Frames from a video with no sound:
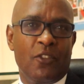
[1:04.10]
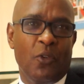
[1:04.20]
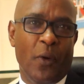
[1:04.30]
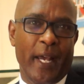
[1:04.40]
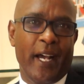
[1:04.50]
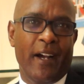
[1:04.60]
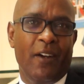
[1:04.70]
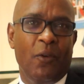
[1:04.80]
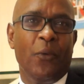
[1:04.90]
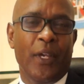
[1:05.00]
us to where
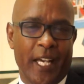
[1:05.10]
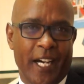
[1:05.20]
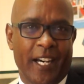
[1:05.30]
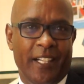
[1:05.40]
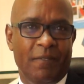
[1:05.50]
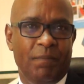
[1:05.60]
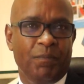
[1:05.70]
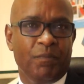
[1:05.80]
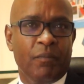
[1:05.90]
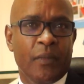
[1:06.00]
we are.
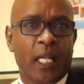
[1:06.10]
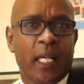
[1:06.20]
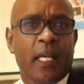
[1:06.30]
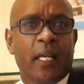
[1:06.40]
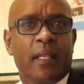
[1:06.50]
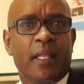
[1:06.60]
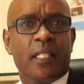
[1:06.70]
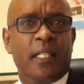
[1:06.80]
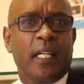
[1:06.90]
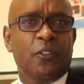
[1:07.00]

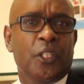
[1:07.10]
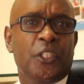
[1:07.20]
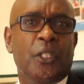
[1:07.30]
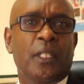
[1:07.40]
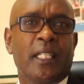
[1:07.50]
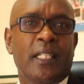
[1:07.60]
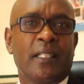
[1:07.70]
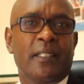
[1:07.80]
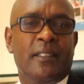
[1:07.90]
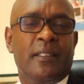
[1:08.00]
This graduation
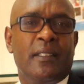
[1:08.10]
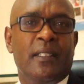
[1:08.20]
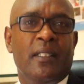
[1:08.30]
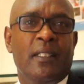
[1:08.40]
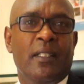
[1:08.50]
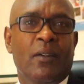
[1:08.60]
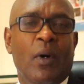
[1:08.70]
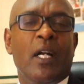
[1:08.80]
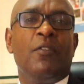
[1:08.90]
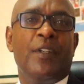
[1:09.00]
is
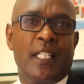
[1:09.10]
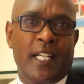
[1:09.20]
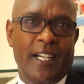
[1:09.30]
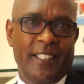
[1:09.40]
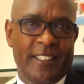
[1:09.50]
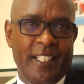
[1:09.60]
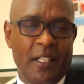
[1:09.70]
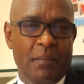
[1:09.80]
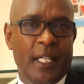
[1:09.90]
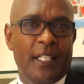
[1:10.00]
one of its kind
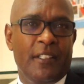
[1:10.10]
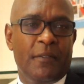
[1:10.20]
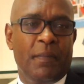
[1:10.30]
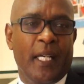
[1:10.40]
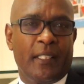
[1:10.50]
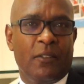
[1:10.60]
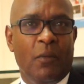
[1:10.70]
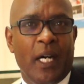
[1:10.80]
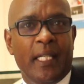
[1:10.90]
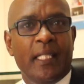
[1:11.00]
in many respects.
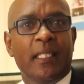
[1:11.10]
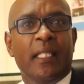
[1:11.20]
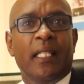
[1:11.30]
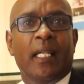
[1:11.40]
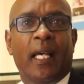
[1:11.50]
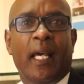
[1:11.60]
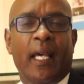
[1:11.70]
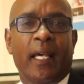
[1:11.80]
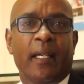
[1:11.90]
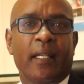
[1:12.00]
One,
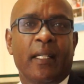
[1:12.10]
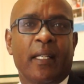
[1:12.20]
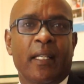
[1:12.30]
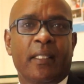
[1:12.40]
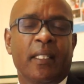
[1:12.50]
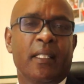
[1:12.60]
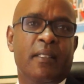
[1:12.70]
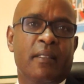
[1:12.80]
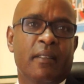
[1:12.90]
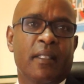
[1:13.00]
it
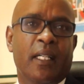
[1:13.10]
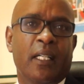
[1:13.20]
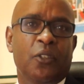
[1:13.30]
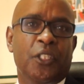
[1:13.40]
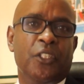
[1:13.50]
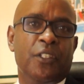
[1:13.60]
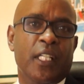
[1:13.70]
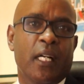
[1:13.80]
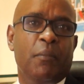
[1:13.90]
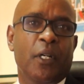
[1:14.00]
is the graduation
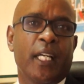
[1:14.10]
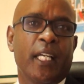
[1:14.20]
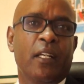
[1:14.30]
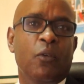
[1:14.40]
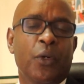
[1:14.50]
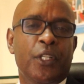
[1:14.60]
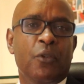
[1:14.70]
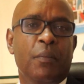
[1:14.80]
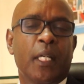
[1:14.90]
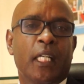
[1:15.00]
ceremony in which
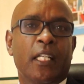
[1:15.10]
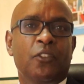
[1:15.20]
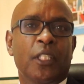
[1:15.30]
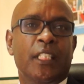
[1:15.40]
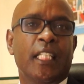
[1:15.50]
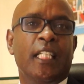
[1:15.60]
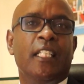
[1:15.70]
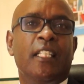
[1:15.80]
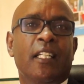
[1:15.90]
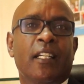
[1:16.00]
we'll be
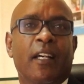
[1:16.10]
graduating